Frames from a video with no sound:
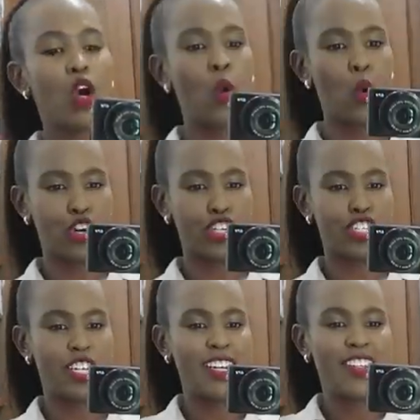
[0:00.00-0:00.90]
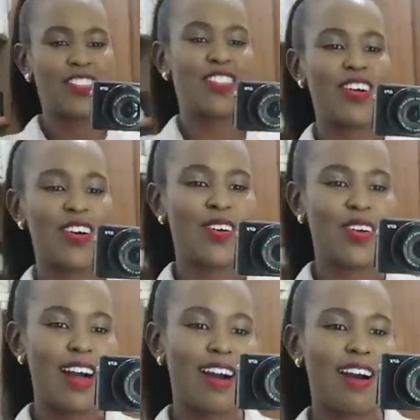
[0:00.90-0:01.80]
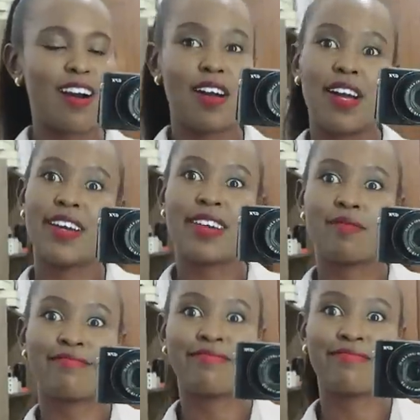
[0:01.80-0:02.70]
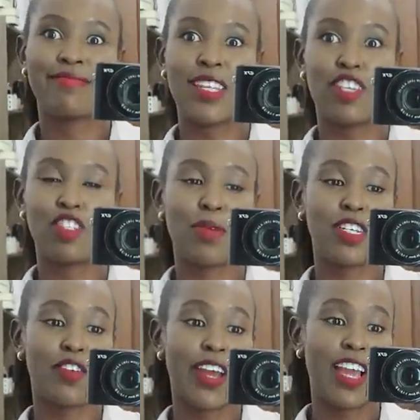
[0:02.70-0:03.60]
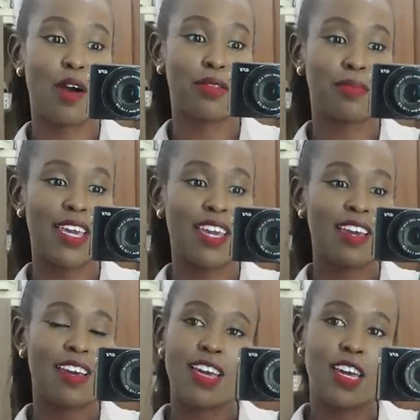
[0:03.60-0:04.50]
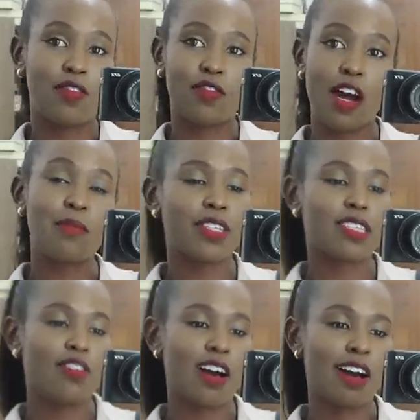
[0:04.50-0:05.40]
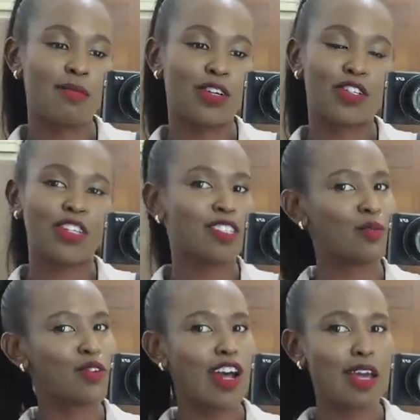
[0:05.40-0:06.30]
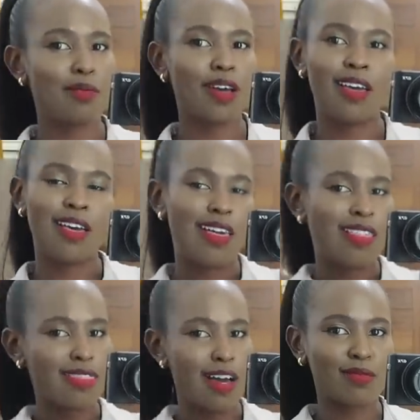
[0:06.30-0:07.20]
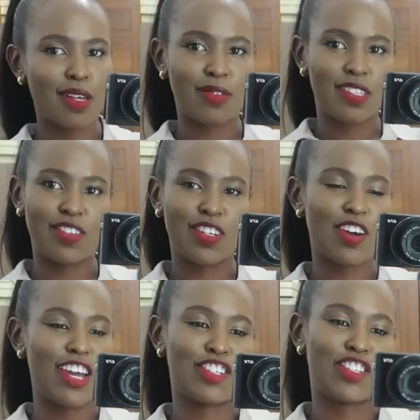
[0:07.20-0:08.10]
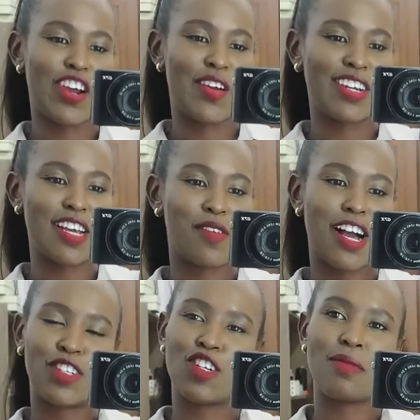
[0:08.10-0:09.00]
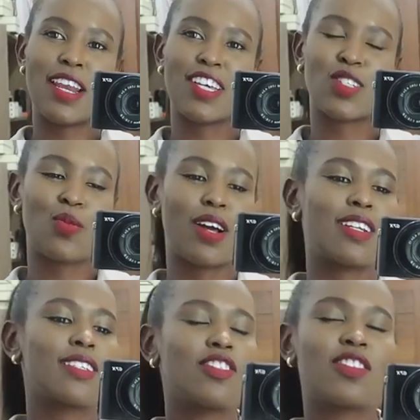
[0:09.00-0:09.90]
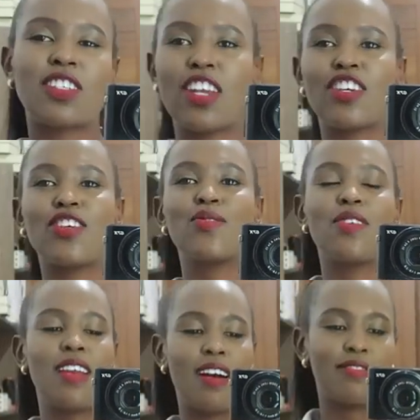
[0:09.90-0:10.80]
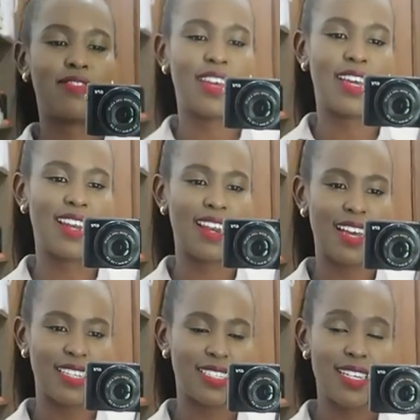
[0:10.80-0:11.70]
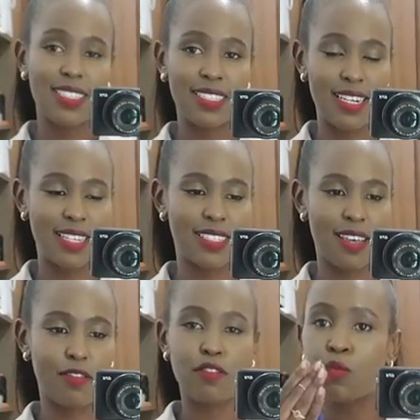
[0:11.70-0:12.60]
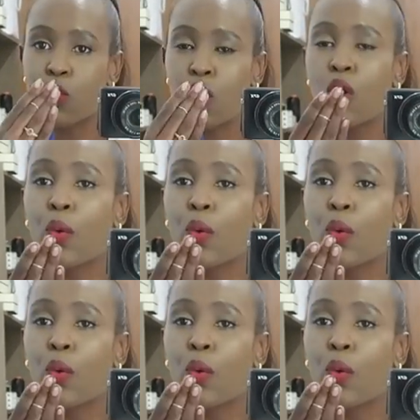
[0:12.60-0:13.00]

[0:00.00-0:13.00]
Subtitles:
Gorge. So thank you so much for hanging out with me. If you've come this far, make sure you subscribe, thumbs up this video, and share it. I will catch you on my next one. Sending you love and light. Stay safe.